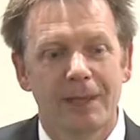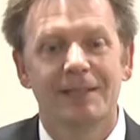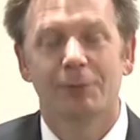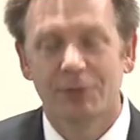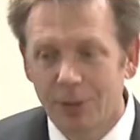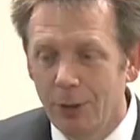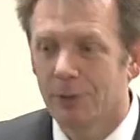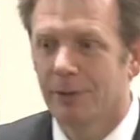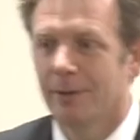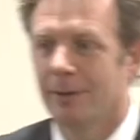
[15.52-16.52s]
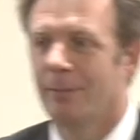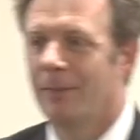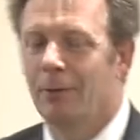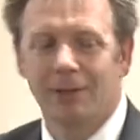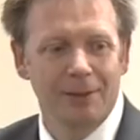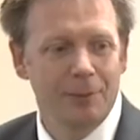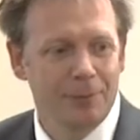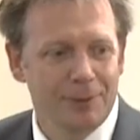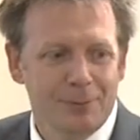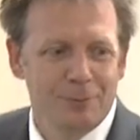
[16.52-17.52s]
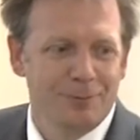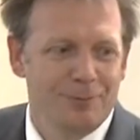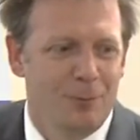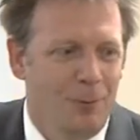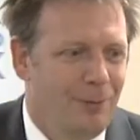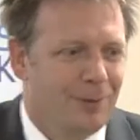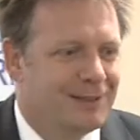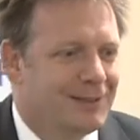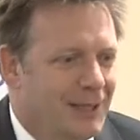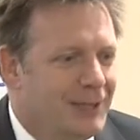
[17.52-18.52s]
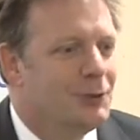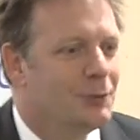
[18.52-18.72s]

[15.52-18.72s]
She was cloned. And what did it, what's the issue